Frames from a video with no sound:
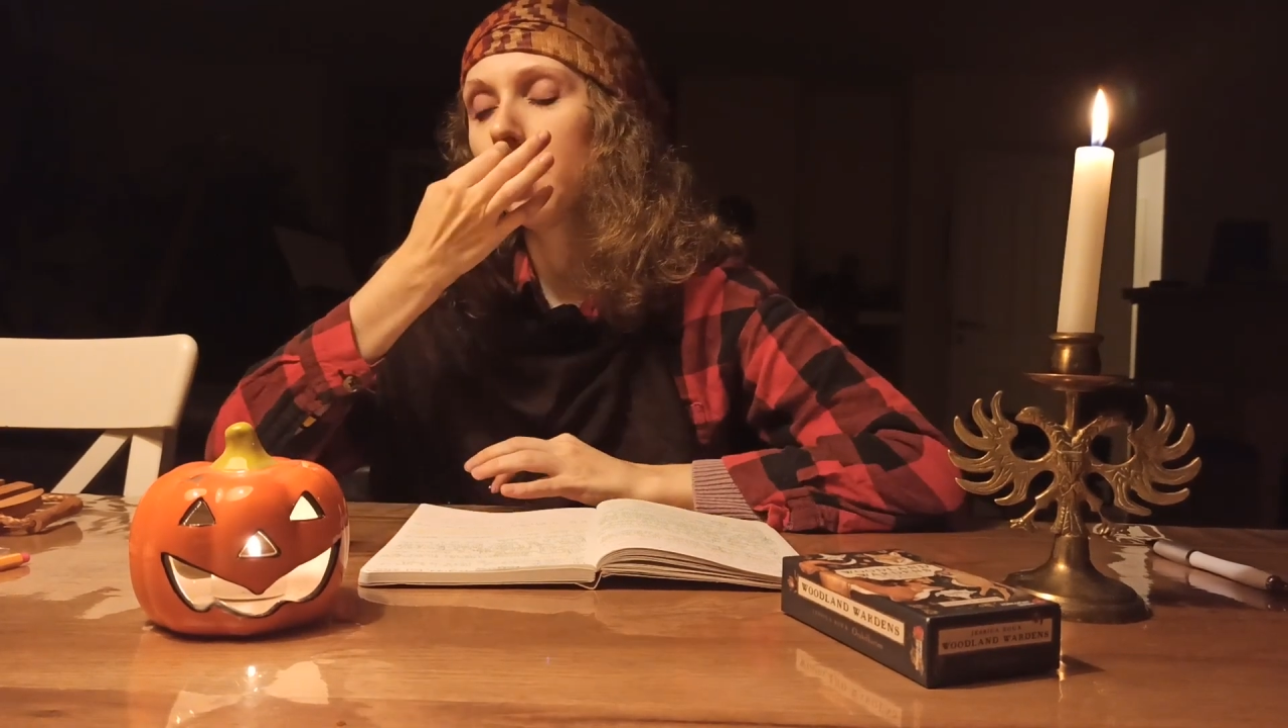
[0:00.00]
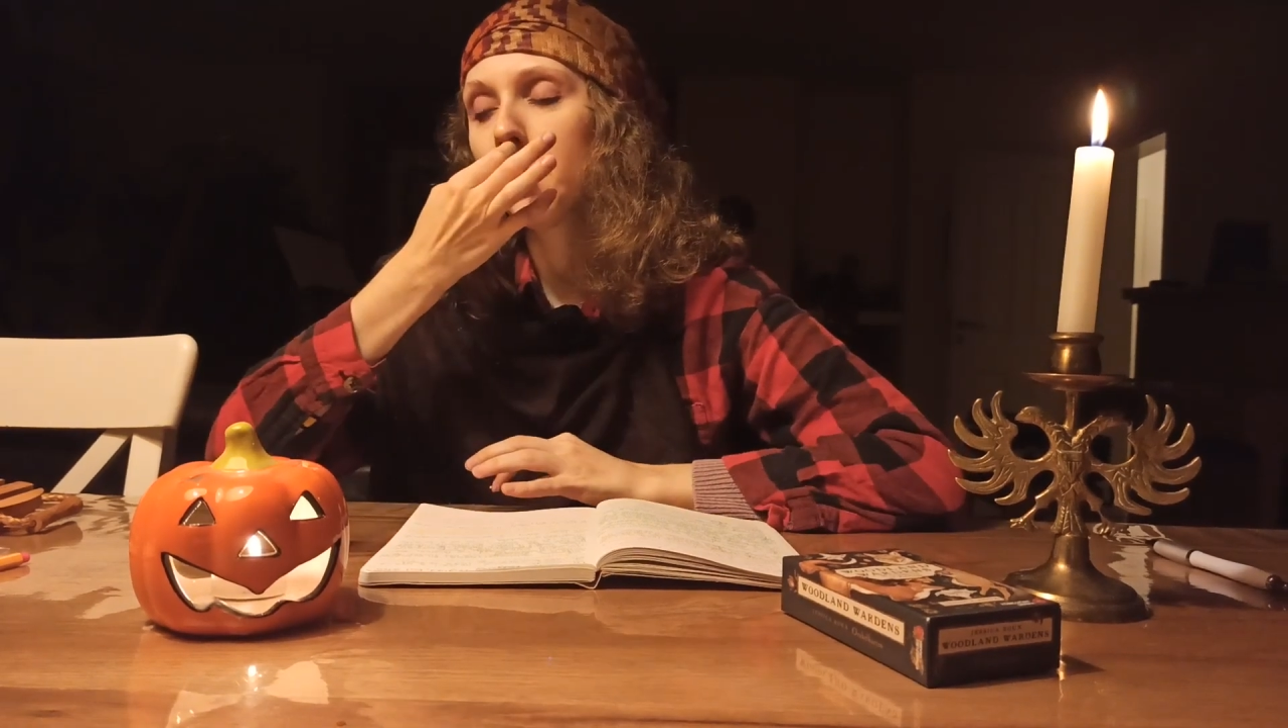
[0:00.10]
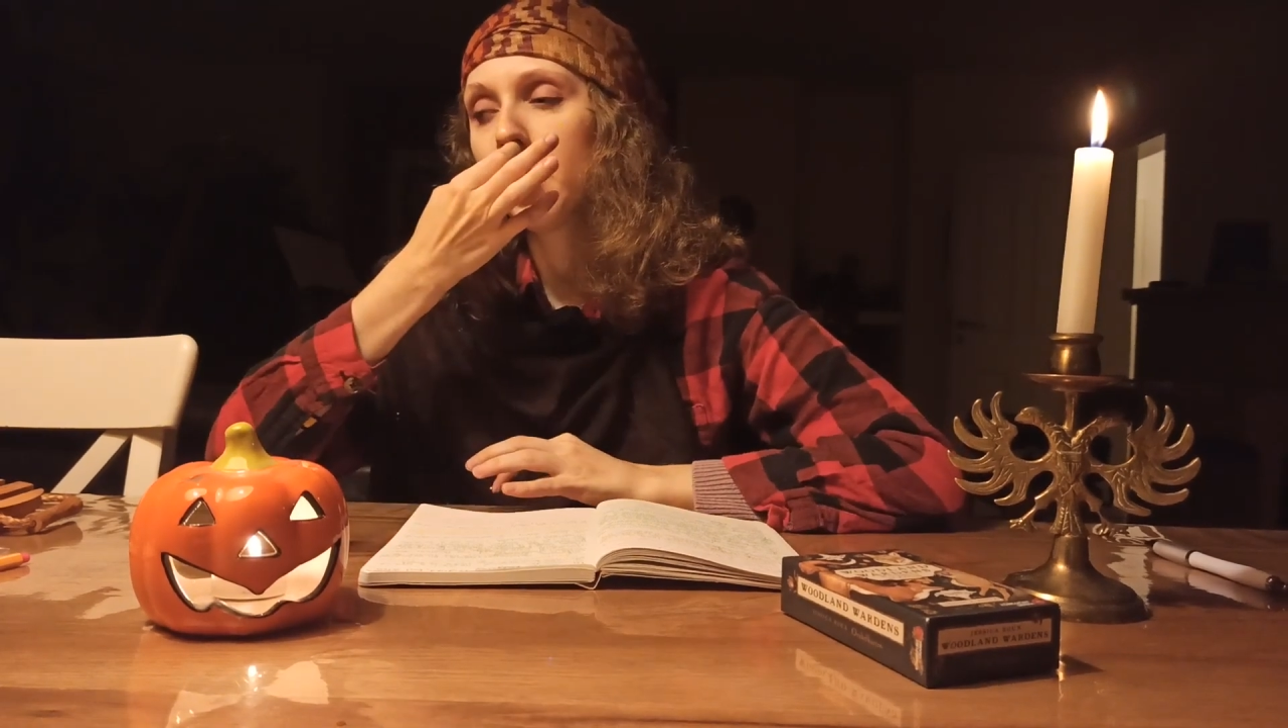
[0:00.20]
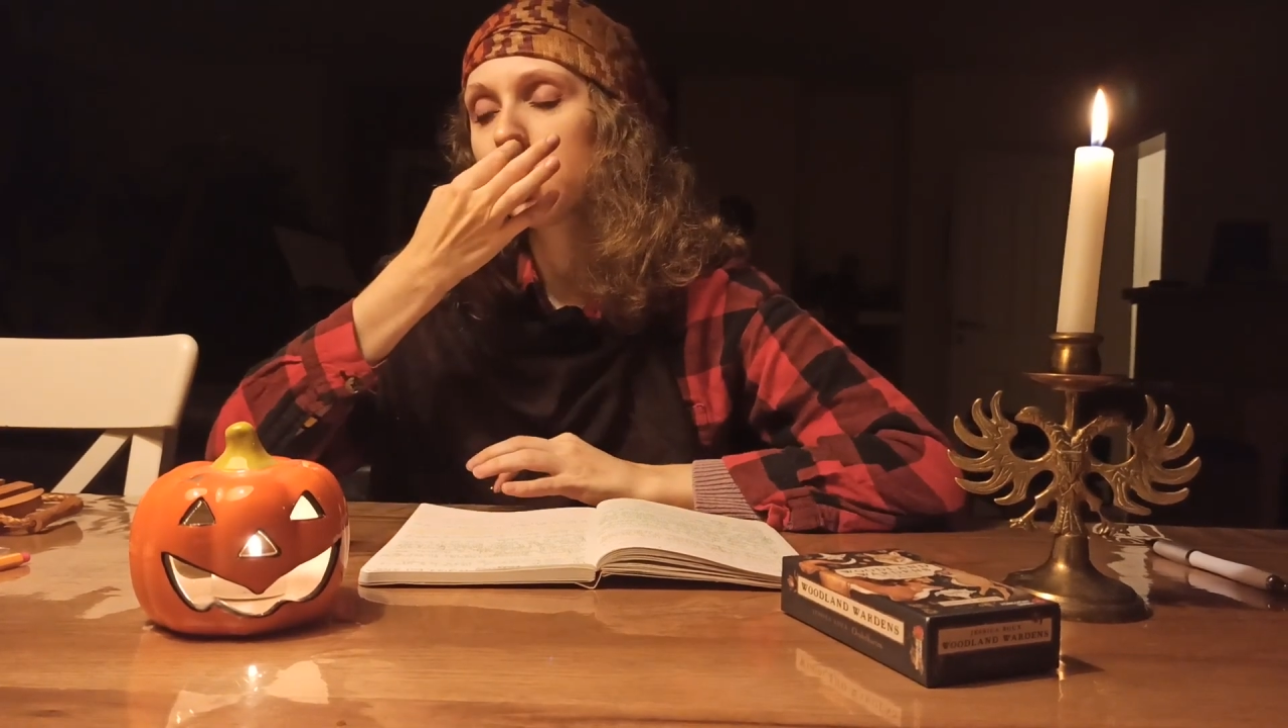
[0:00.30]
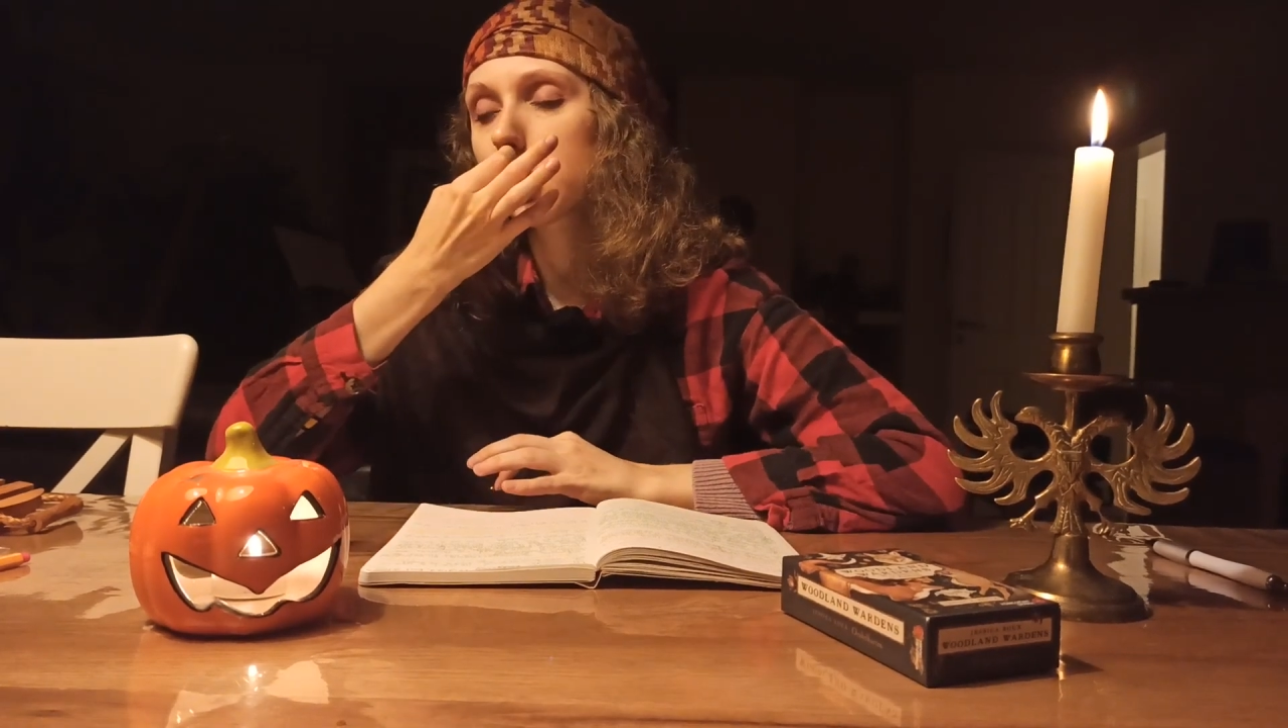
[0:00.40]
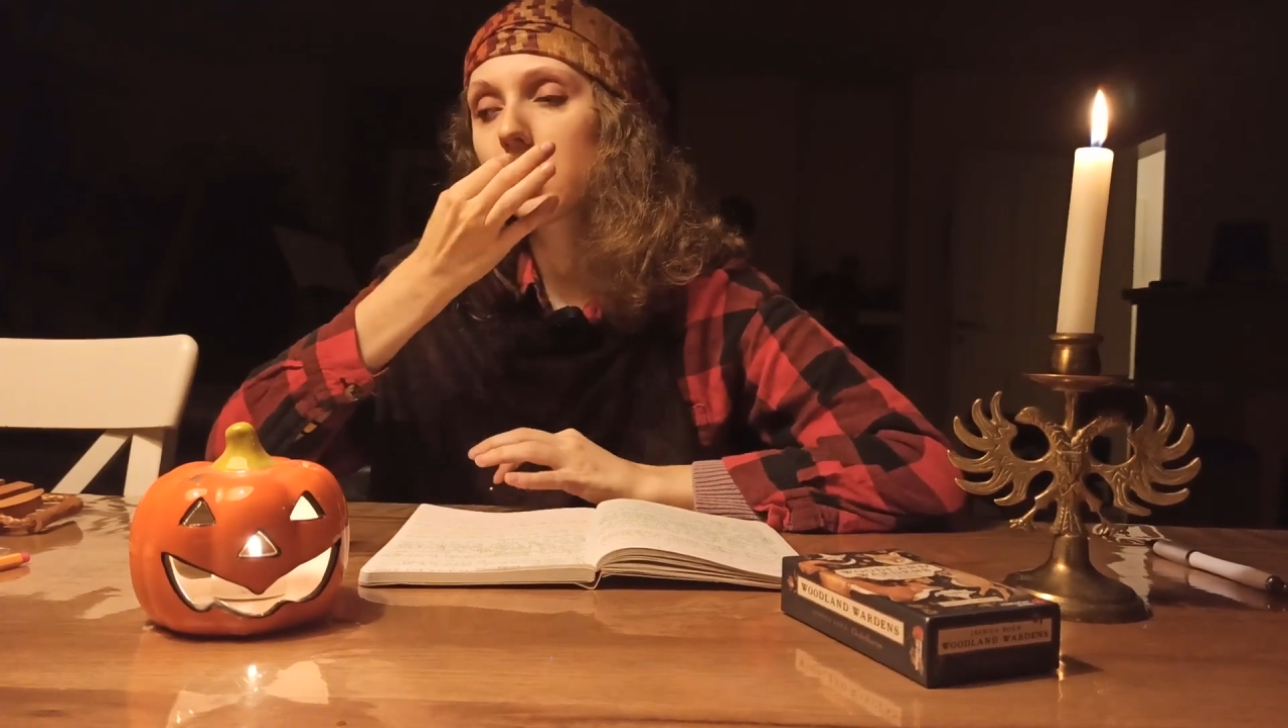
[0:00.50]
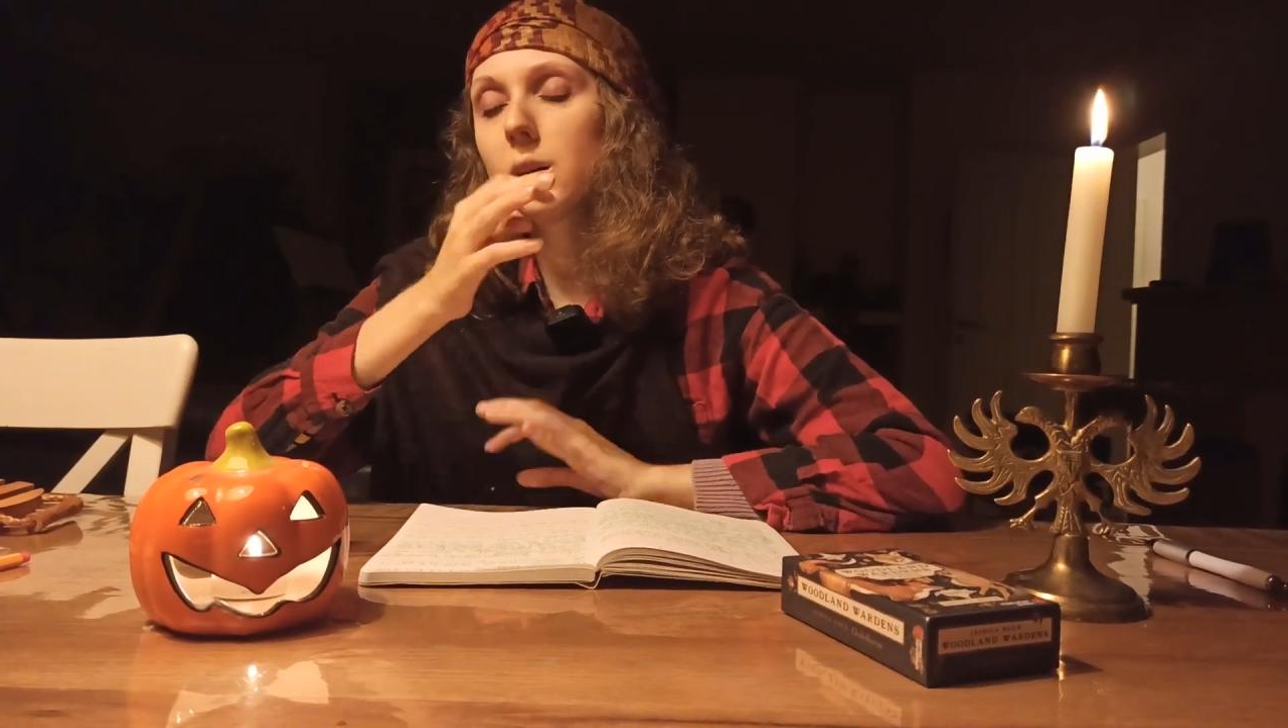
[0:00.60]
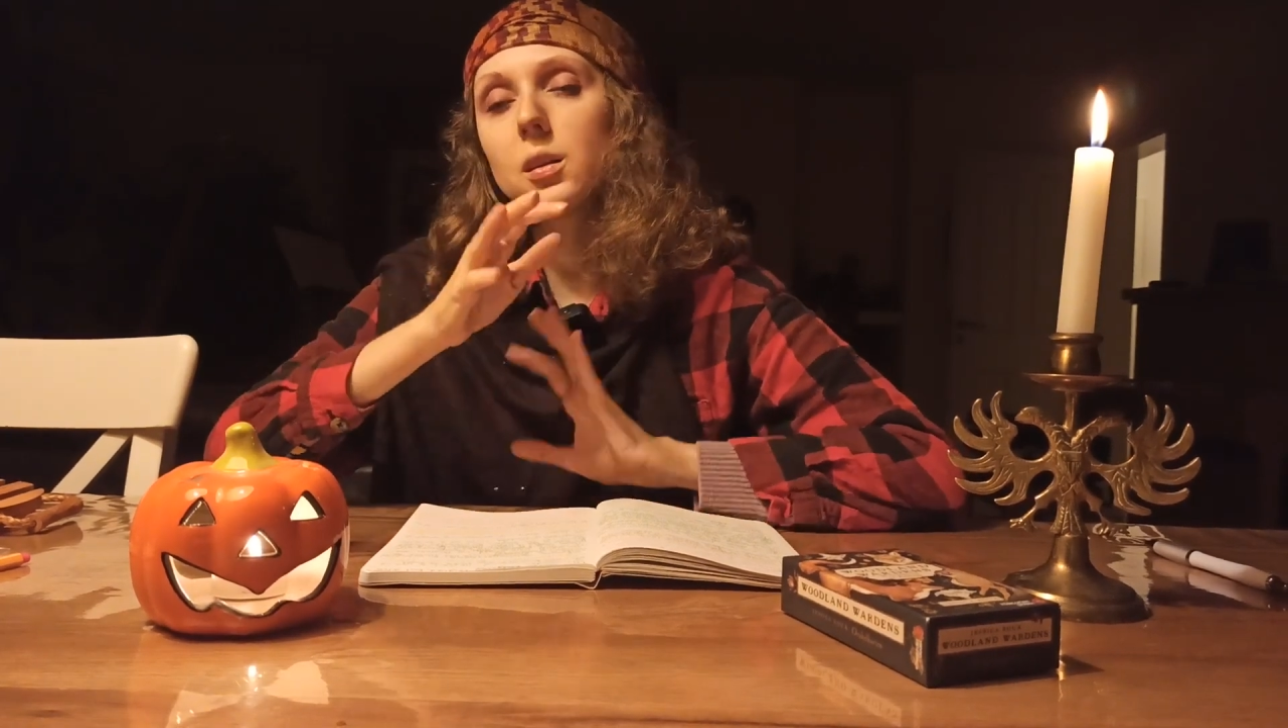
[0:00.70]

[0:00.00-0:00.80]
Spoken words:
I mentioned